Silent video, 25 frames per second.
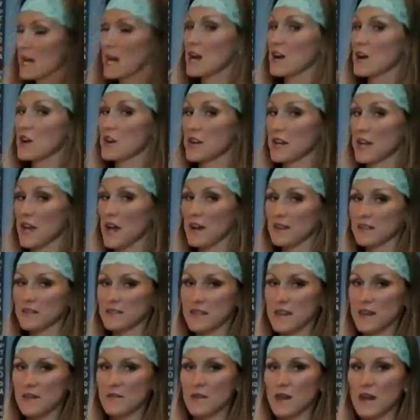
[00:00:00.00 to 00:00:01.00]
already has
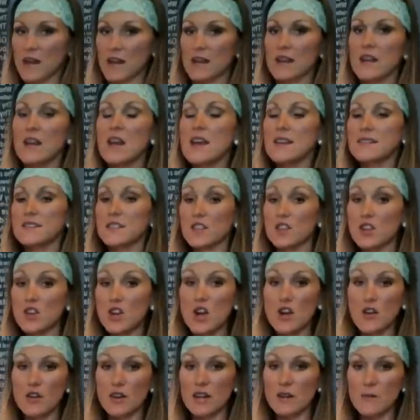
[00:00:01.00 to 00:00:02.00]
a downline, so
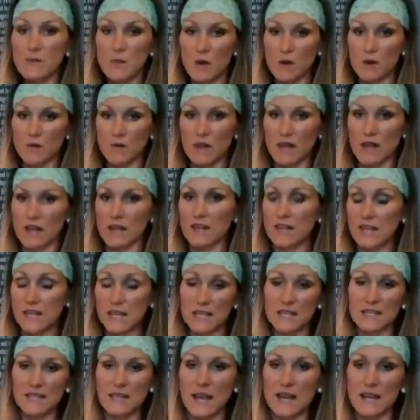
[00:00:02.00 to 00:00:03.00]
they're already motivated
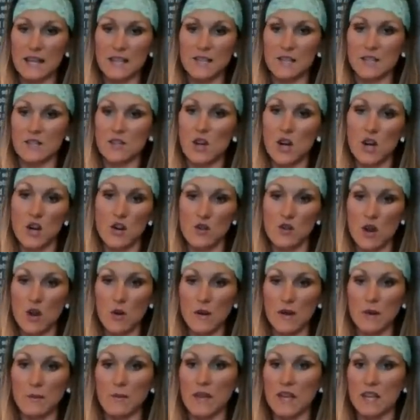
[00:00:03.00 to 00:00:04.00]
and excited to start
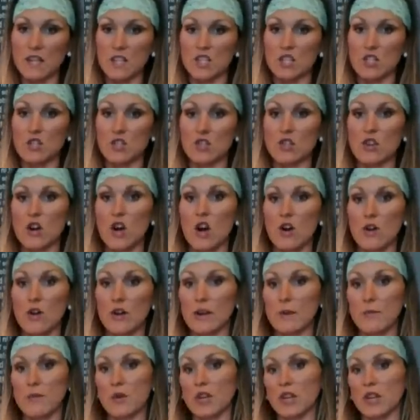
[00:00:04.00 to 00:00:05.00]
growing because you're
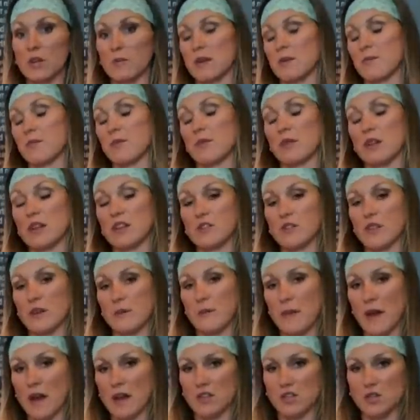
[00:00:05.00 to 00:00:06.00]
already putting people under
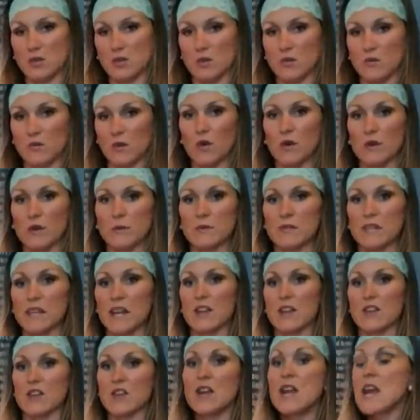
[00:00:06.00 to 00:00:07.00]
them as you enroll them
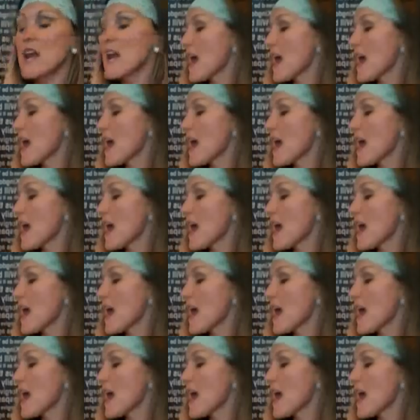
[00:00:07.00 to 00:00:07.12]
together.